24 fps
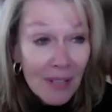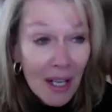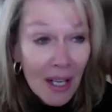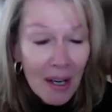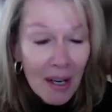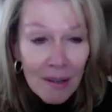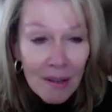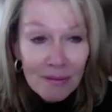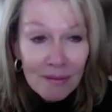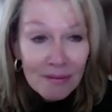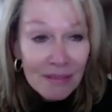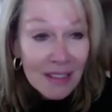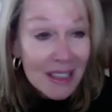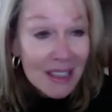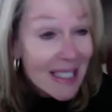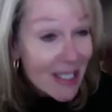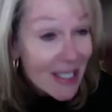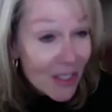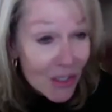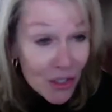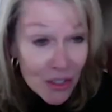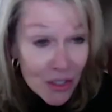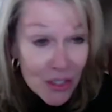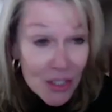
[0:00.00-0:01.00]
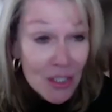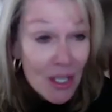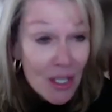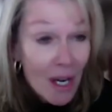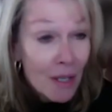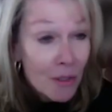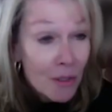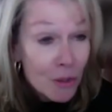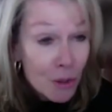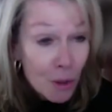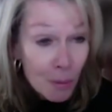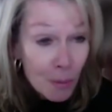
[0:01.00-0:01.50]
of leaders,
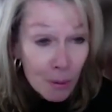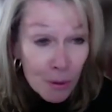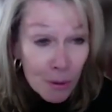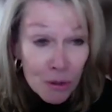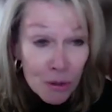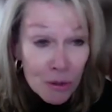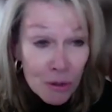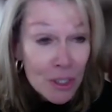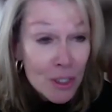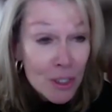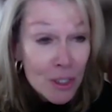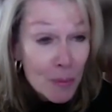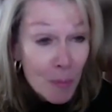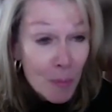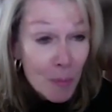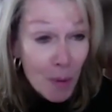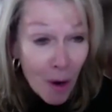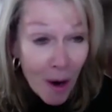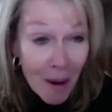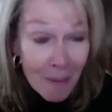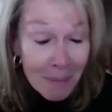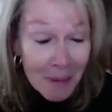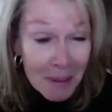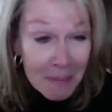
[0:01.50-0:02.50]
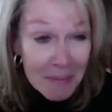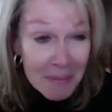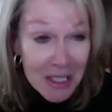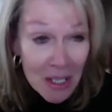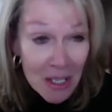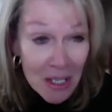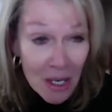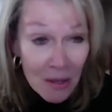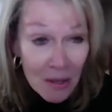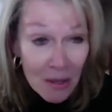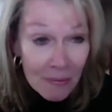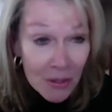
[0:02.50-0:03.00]
entrepreneurs, problem
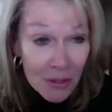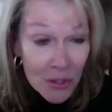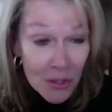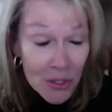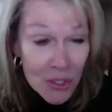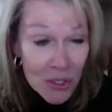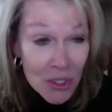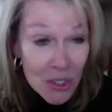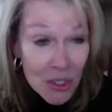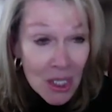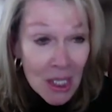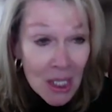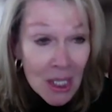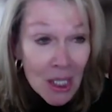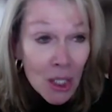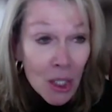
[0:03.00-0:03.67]
solvers